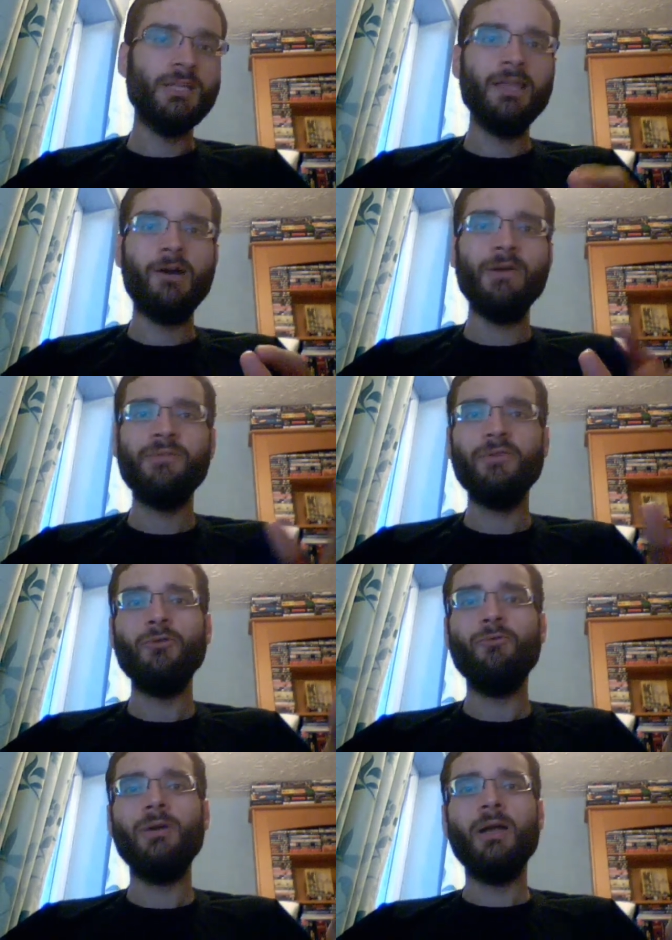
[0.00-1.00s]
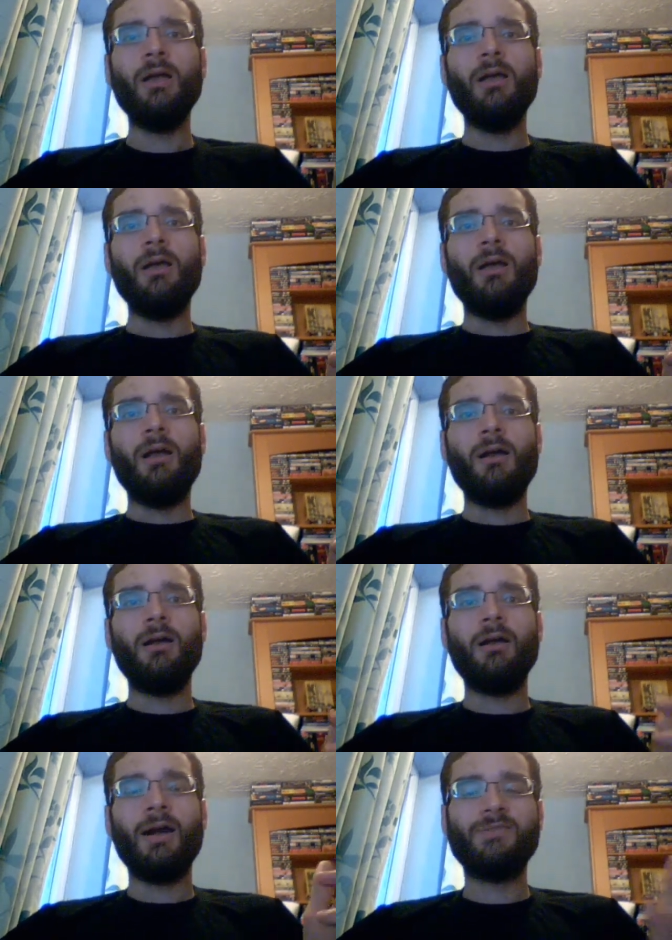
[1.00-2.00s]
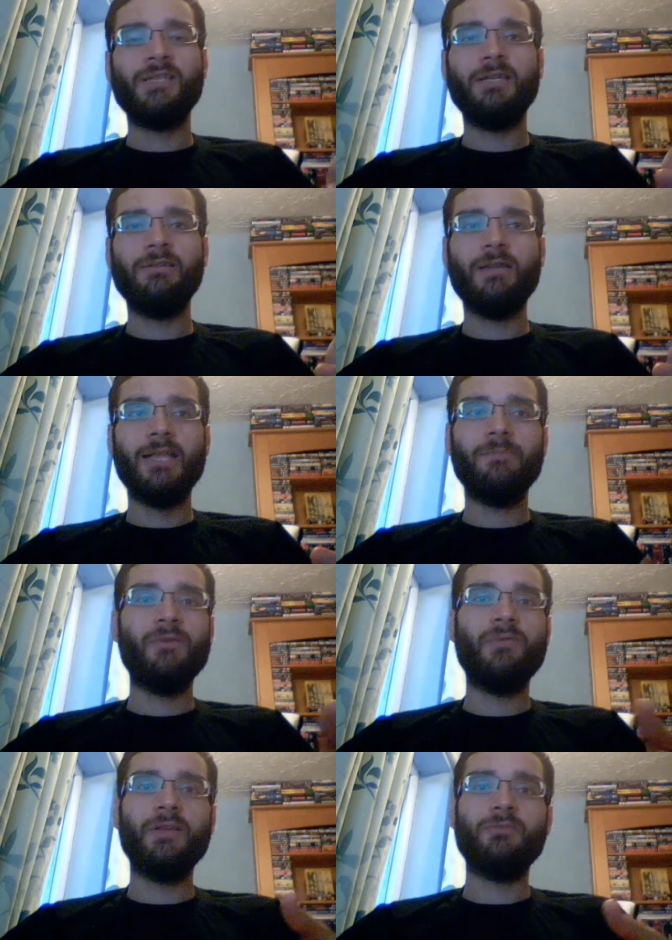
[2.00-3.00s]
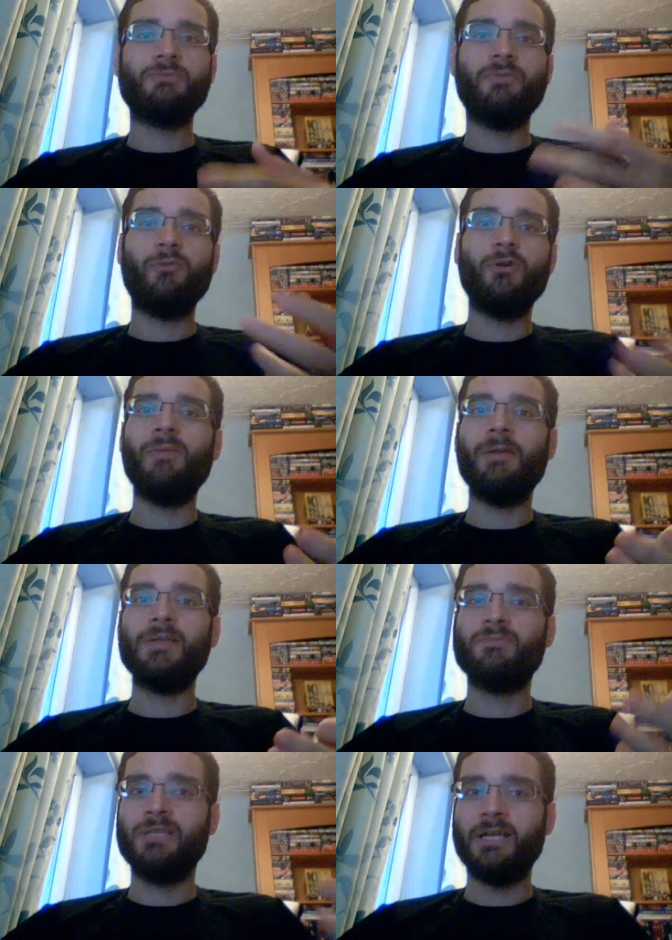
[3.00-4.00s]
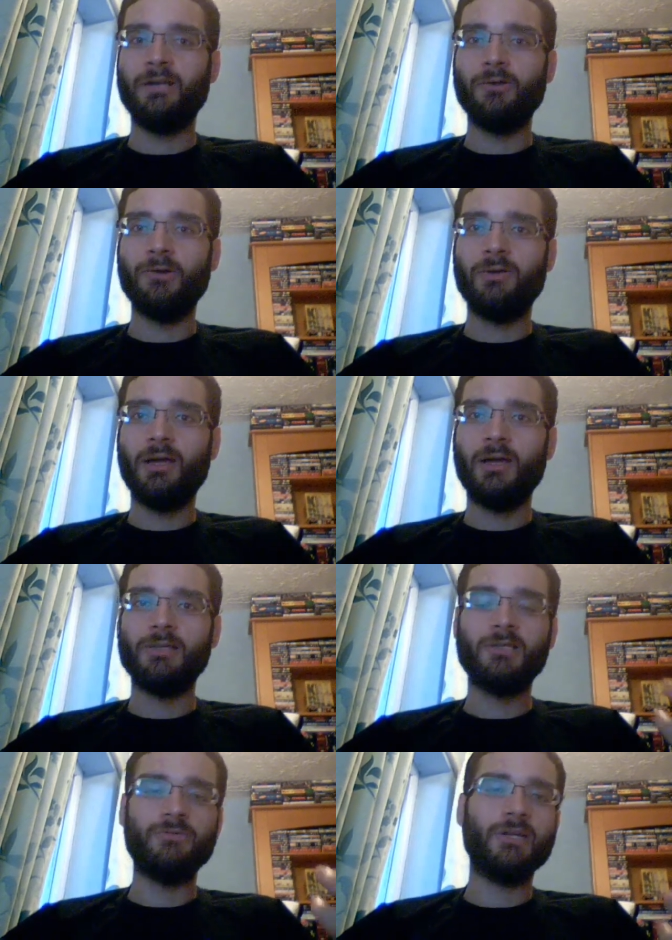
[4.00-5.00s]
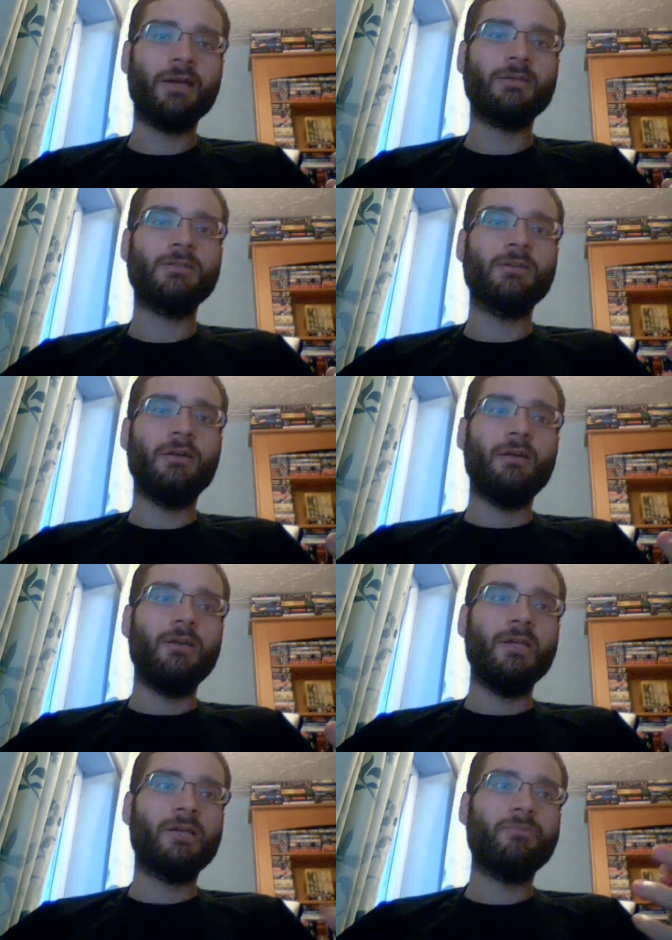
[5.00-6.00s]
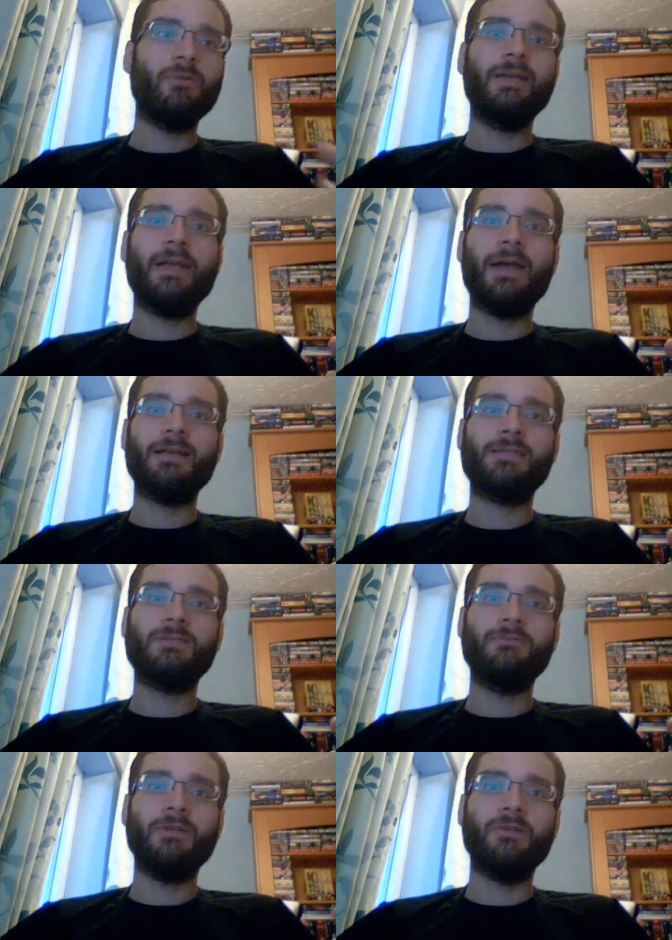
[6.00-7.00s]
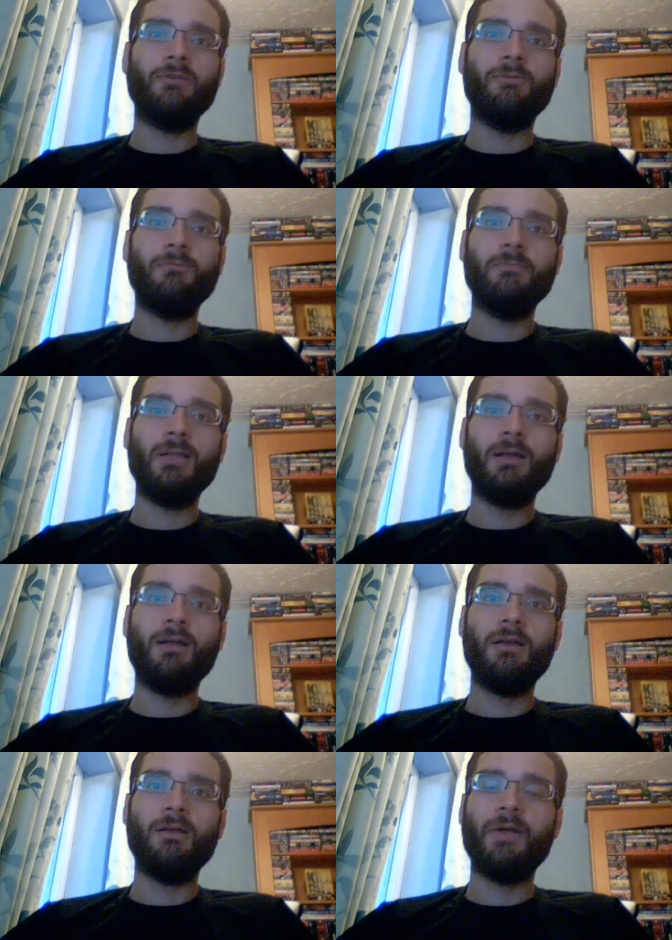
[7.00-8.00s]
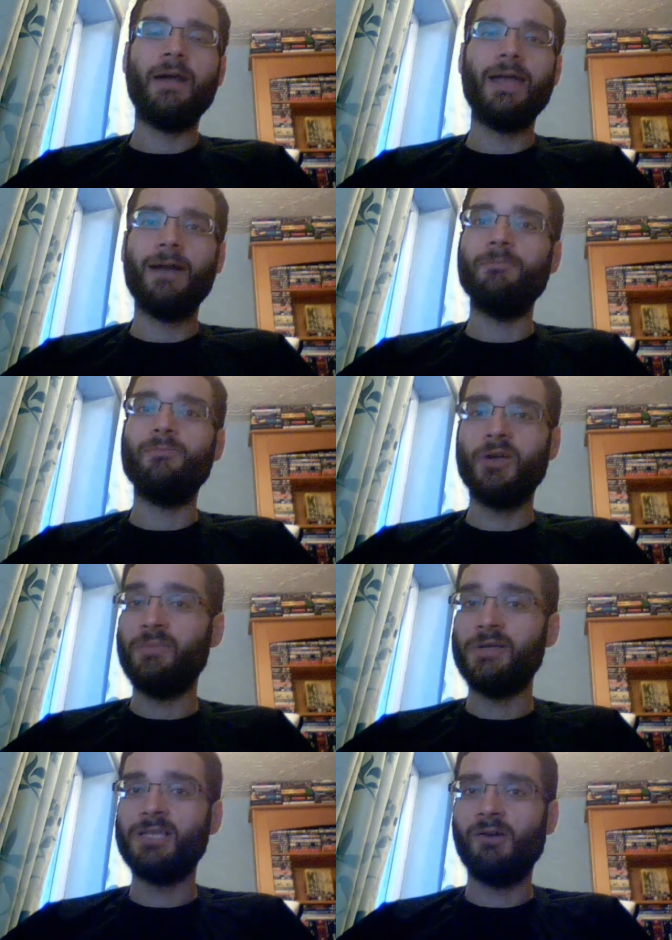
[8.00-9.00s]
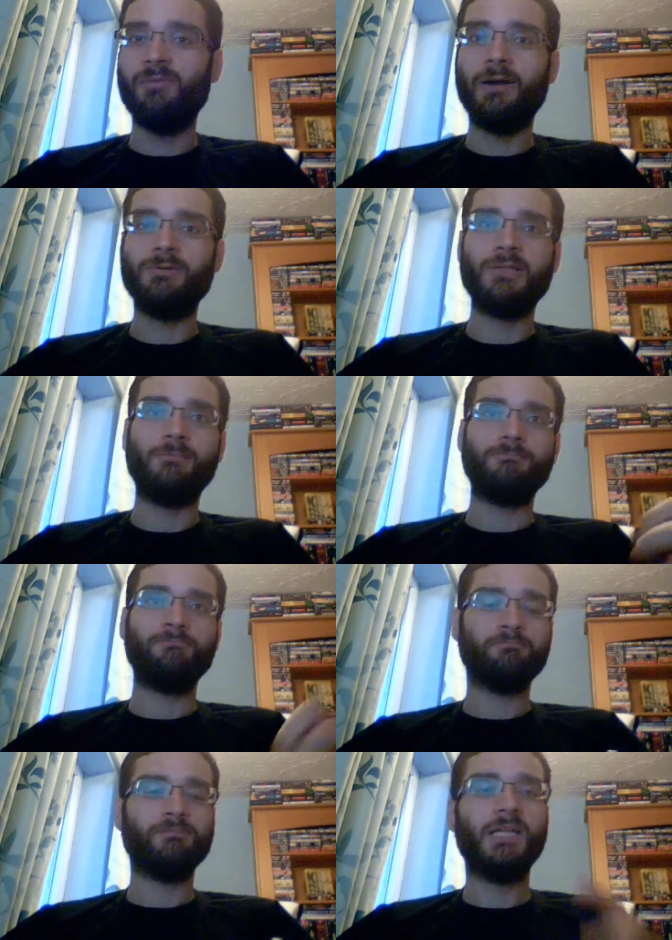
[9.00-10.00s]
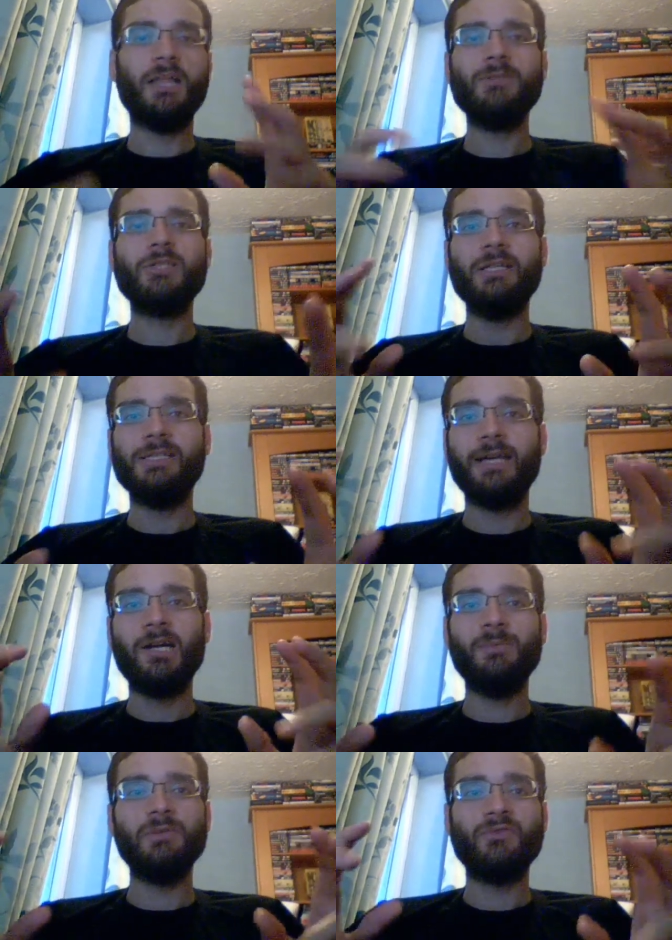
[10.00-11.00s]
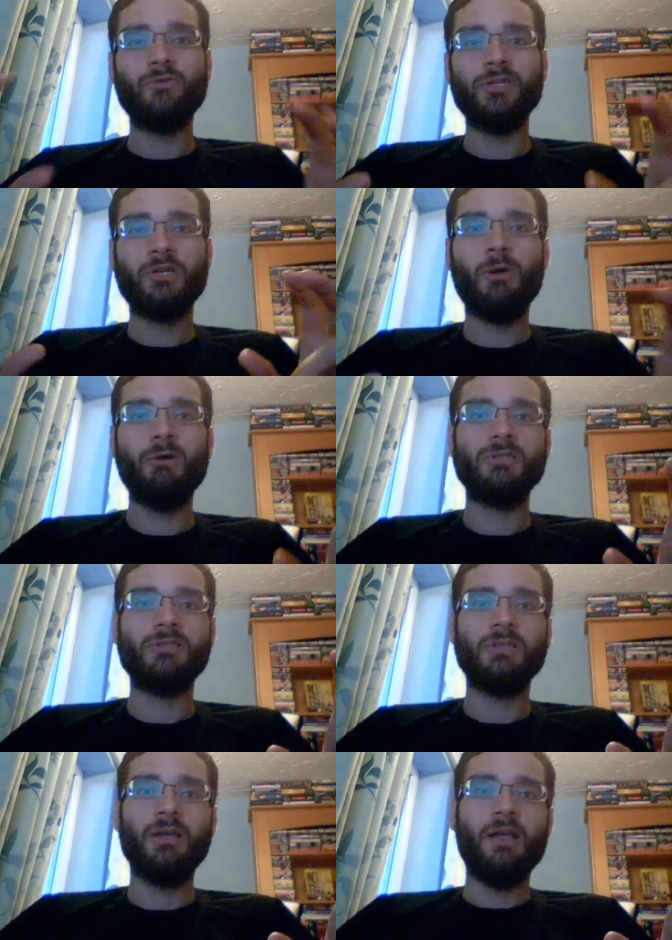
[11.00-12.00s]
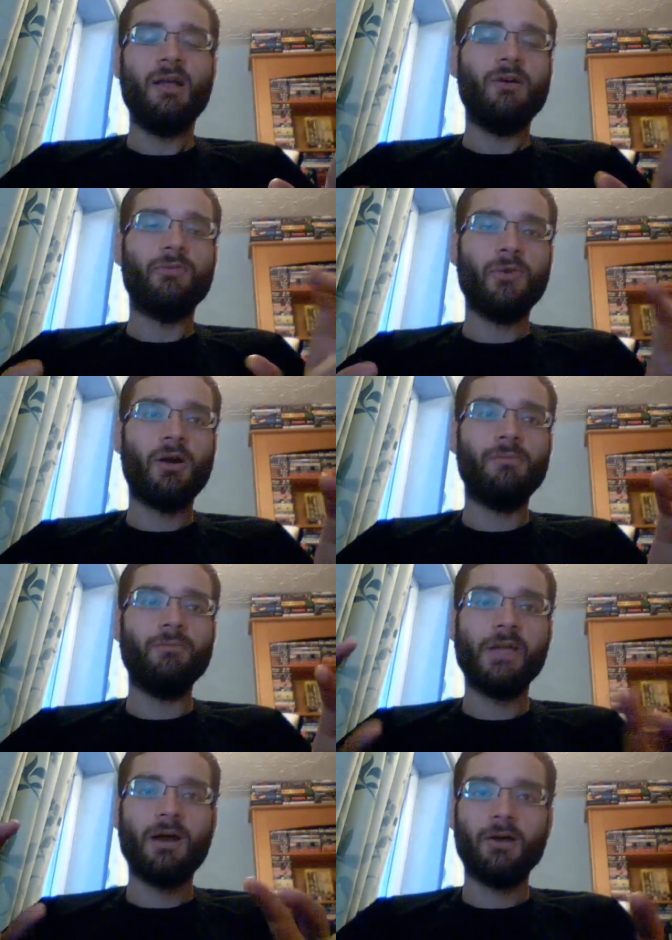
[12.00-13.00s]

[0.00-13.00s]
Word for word: Now, if you uh, have seen any of my videos before about this particular uh, subject, you can probably guess, you know, uh, that I am pretty pissed off about it. And I'm just going to take a couple of choice quotes from the